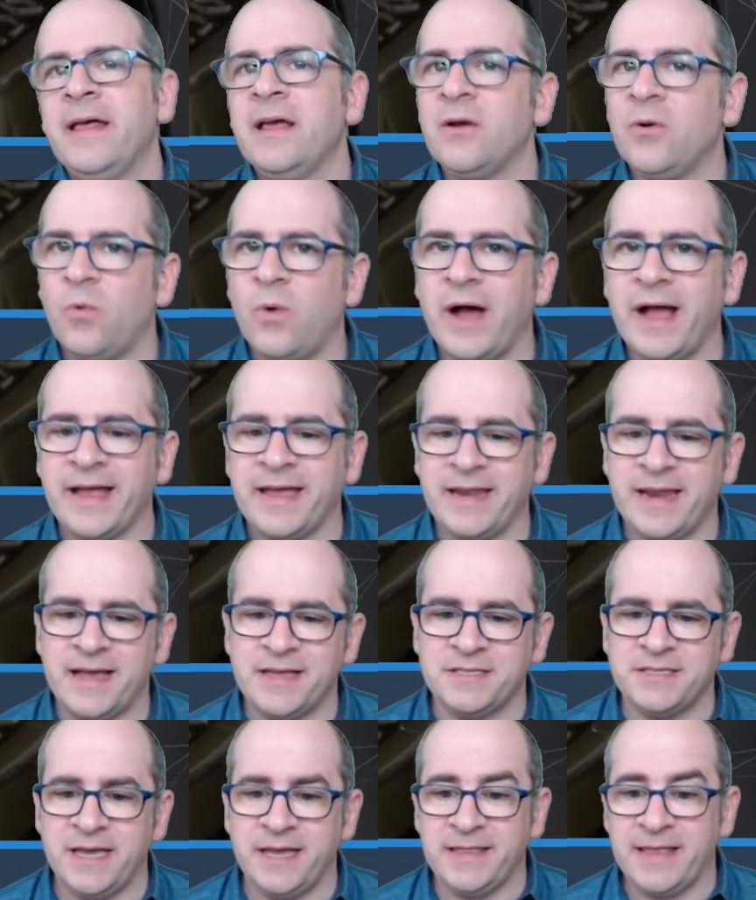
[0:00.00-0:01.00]
Why can I
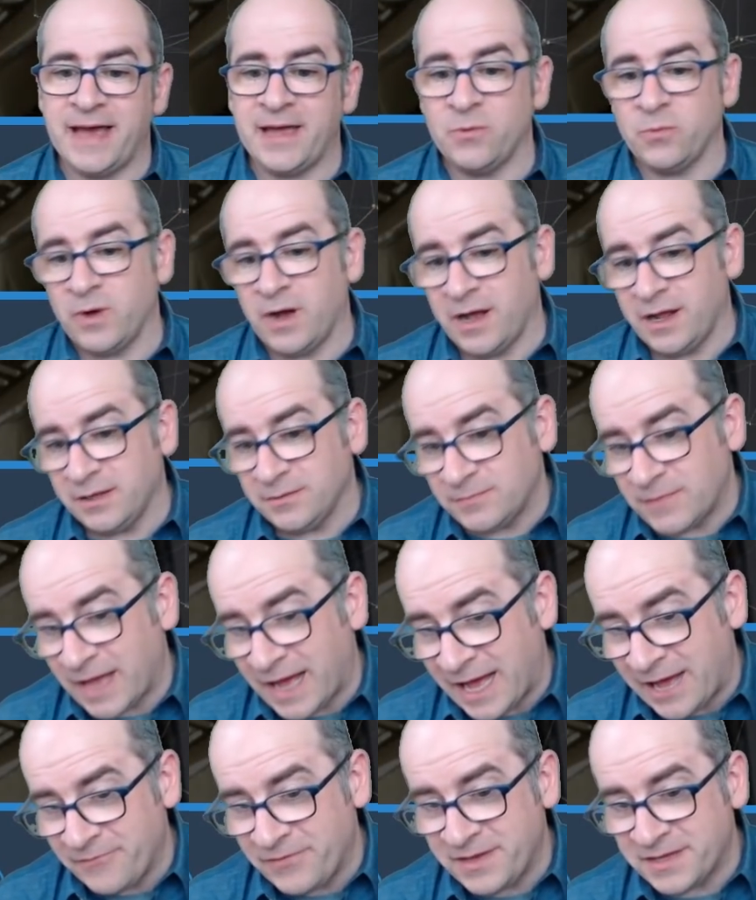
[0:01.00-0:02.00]
say that? Well,
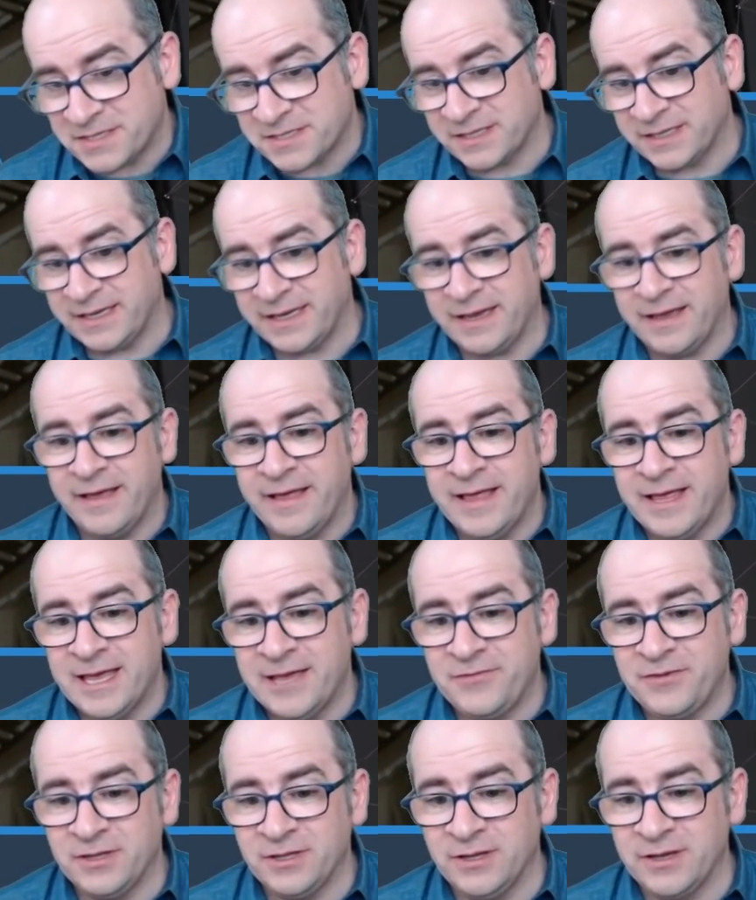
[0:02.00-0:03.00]
obviously,
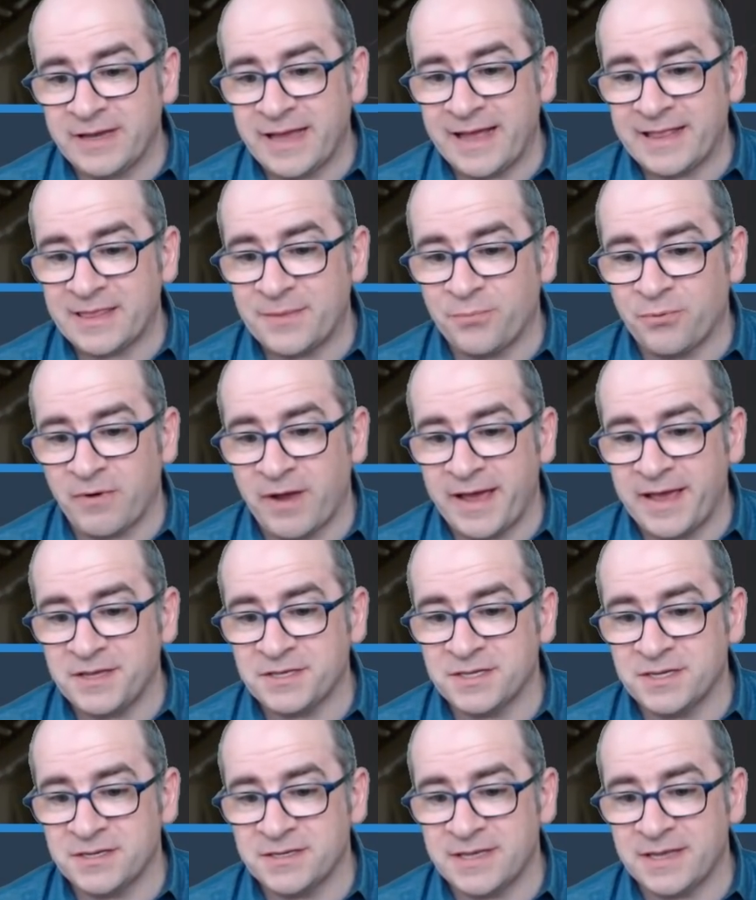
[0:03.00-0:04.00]
if you look at the
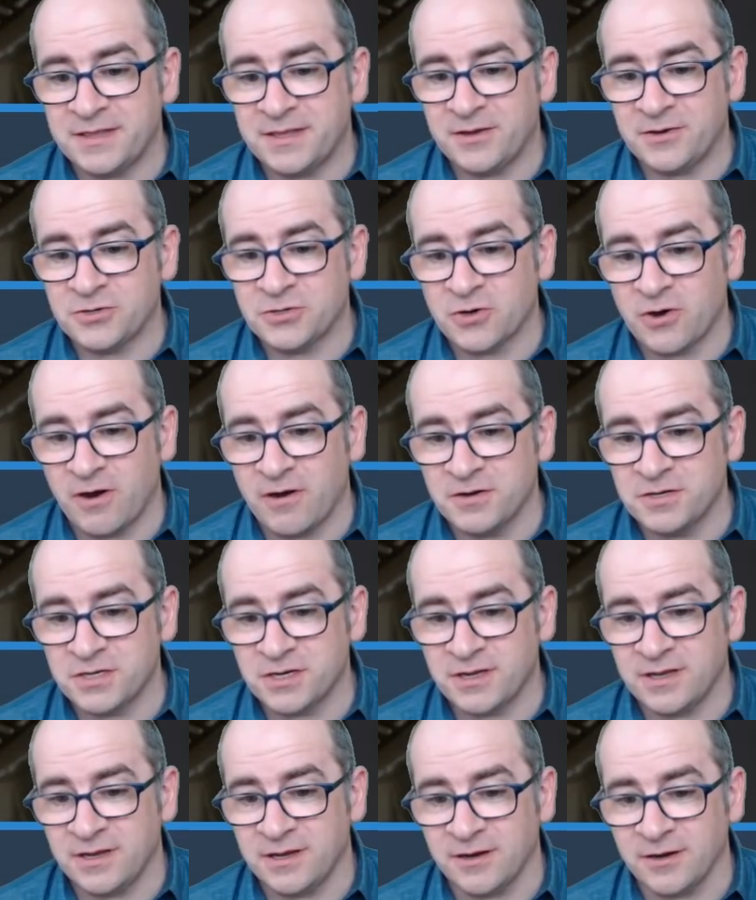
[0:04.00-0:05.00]
prices that they're
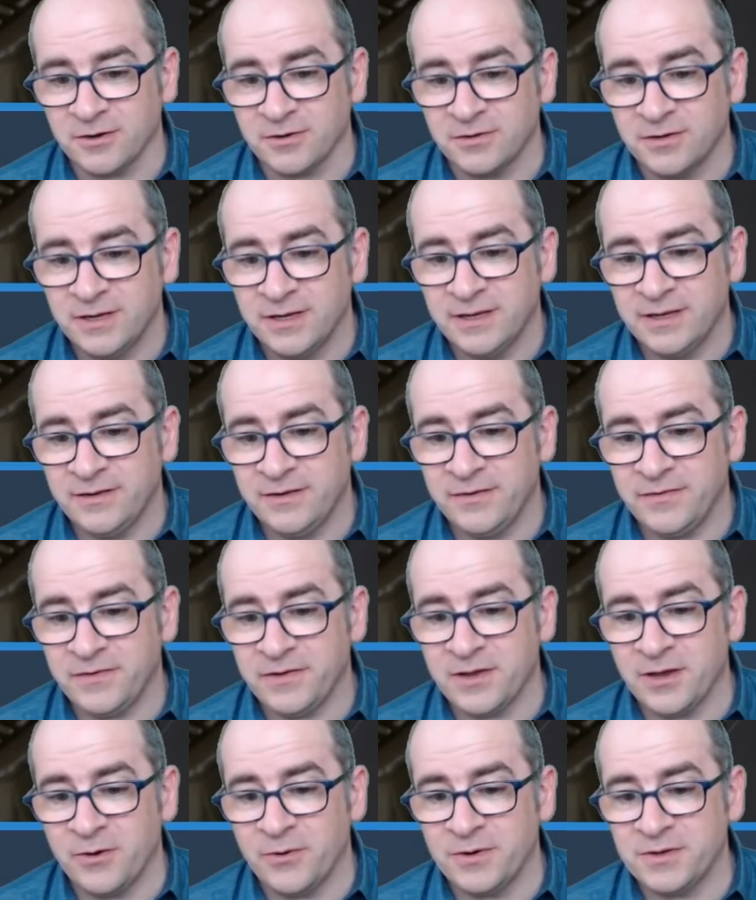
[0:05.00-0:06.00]
charging here, if
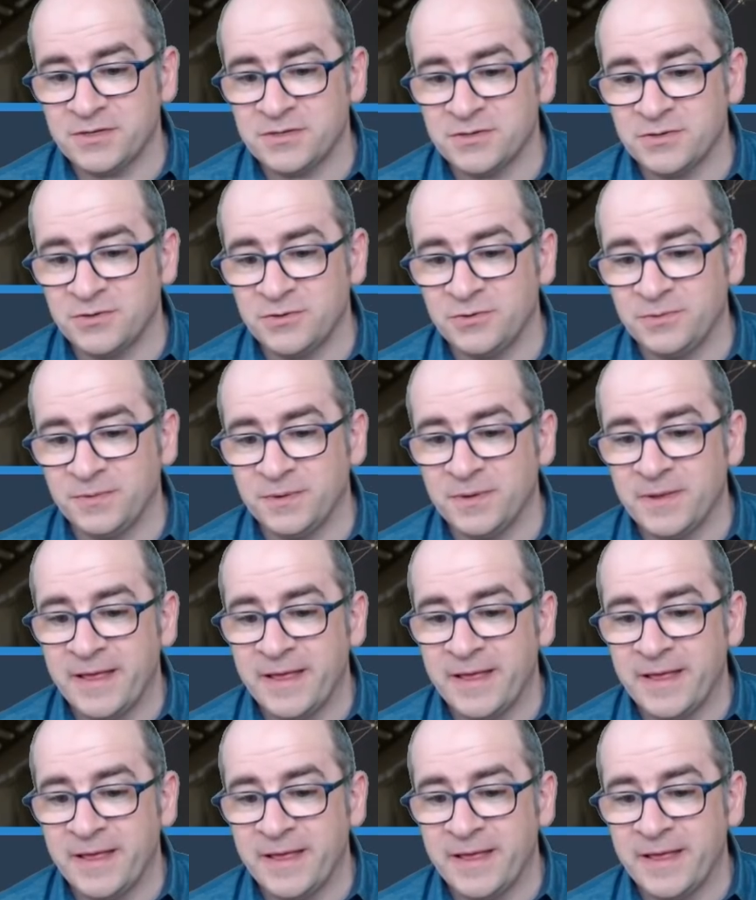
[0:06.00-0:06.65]
you go into